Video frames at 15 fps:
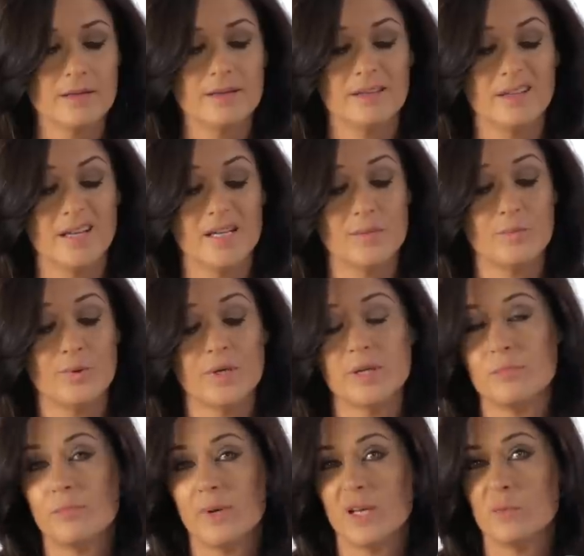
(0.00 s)
And get a pretty
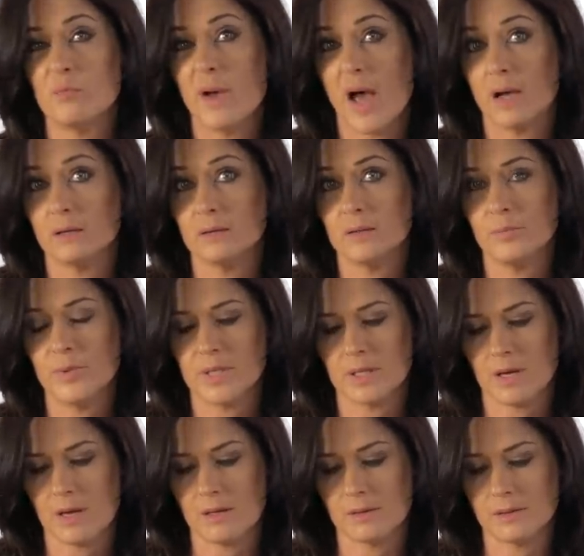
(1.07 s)
big bottle
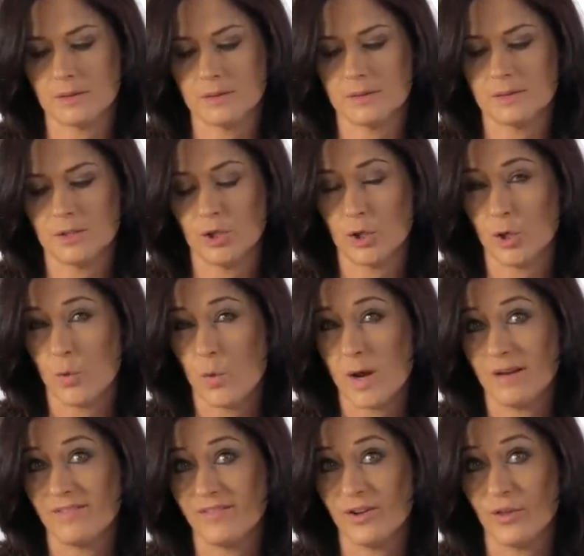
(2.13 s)
because you're going to want to
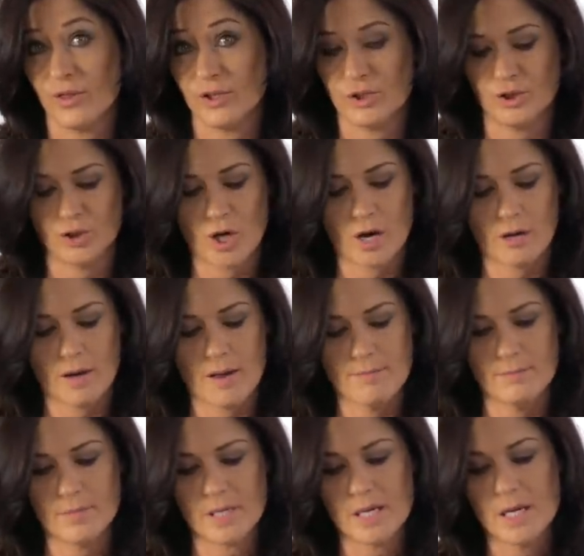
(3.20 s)
fill this jar
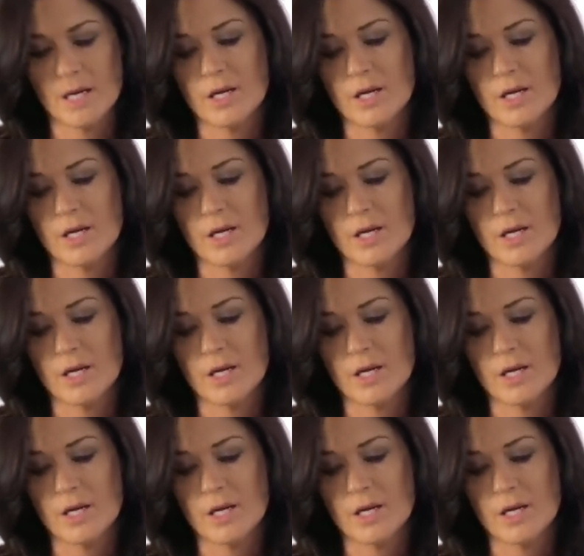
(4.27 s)
up.